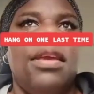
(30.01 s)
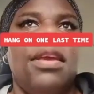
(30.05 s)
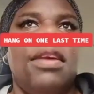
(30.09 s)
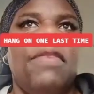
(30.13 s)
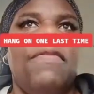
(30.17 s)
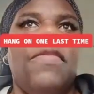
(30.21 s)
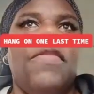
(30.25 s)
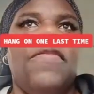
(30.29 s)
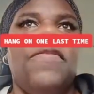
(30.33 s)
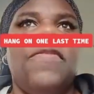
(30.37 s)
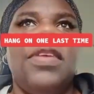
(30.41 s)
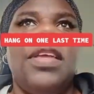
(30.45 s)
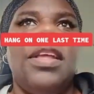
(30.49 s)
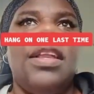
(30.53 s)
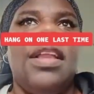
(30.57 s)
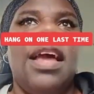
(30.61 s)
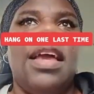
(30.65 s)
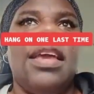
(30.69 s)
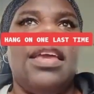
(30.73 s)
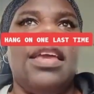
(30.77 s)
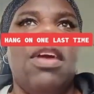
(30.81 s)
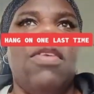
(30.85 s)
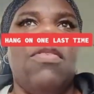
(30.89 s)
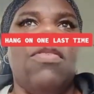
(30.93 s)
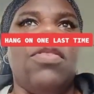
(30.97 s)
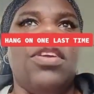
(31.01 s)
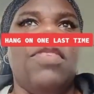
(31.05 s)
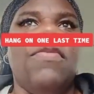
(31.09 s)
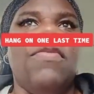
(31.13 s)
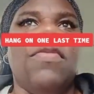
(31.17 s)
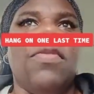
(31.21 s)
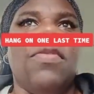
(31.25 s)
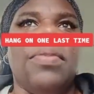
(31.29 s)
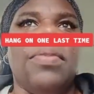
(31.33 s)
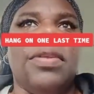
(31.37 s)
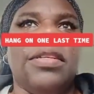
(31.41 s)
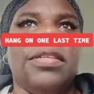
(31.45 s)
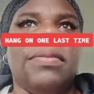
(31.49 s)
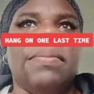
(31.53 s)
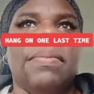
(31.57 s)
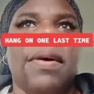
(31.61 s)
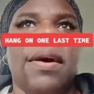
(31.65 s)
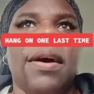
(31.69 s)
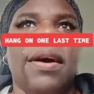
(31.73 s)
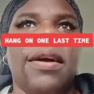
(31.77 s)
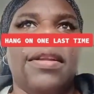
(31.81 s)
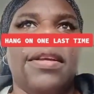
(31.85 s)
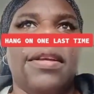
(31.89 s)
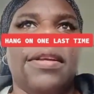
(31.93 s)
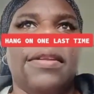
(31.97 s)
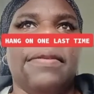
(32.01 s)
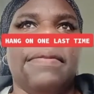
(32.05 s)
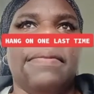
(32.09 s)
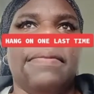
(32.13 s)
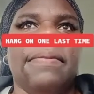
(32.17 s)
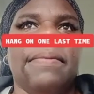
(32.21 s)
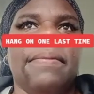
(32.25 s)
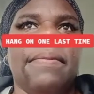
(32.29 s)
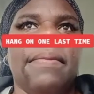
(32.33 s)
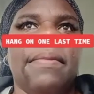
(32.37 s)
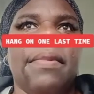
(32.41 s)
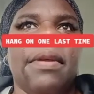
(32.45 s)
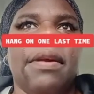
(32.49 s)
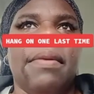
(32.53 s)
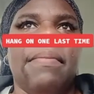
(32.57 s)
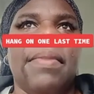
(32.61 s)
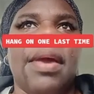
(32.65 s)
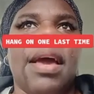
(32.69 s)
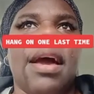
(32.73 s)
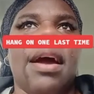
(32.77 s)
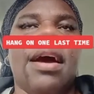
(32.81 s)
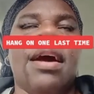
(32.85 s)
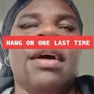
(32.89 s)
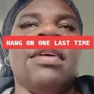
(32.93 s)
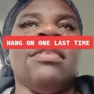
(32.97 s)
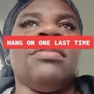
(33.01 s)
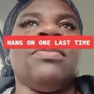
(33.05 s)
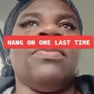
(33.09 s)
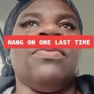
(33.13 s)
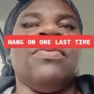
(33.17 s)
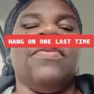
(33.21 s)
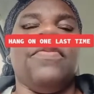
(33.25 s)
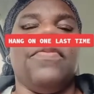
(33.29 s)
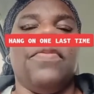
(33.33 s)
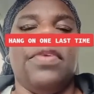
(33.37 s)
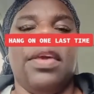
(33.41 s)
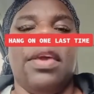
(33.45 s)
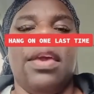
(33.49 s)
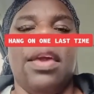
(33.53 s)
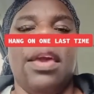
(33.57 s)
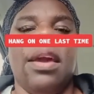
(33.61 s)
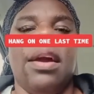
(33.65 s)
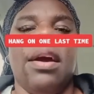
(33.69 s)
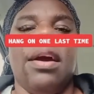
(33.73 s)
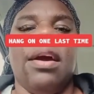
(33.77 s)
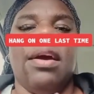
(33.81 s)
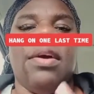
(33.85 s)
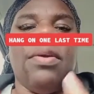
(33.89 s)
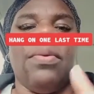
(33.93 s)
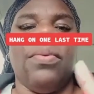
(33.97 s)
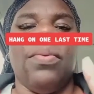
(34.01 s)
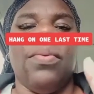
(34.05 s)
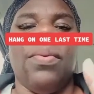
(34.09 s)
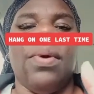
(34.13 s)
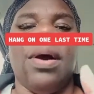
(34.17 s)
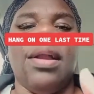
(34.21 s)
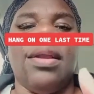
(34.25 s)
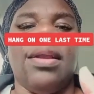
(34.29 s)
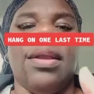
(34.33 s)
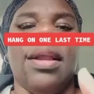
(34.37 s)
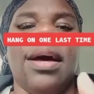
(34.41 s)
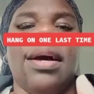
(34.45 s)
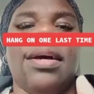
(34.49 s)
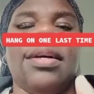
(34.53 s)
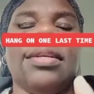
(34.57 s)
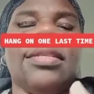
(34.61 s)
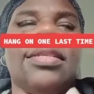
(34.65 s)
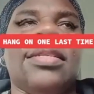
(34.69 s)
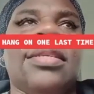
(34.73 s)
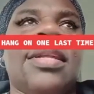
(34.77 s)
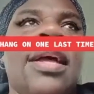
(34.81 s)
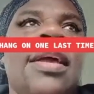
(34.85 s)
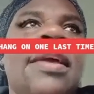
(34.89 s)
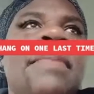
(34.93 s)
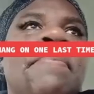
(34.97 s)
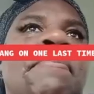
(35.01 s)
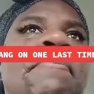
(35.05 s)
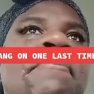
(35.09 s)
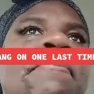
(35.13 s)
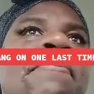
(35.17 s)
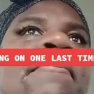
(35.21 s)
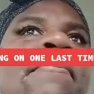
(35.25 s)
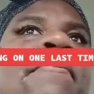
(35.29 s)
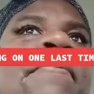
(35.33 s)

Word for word: If you feel like you're going to give up this morning, may I ask you to hang on one last time.